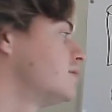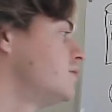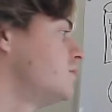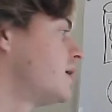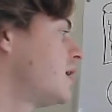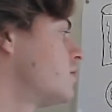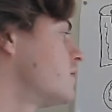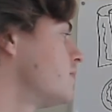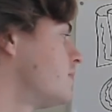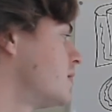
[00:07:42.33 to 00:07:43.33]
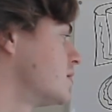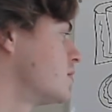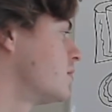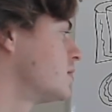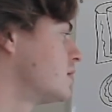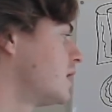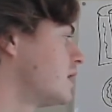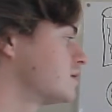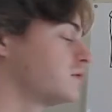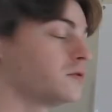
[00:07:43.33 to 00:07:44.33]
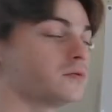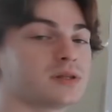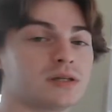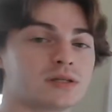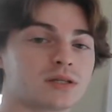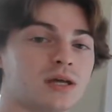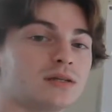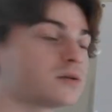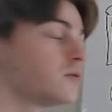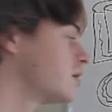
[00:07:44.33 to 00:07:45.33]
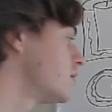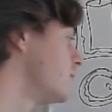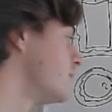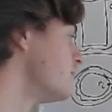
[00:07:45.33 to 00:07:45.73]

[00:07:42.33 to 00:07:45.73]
2 power is going to cancel with this k squared,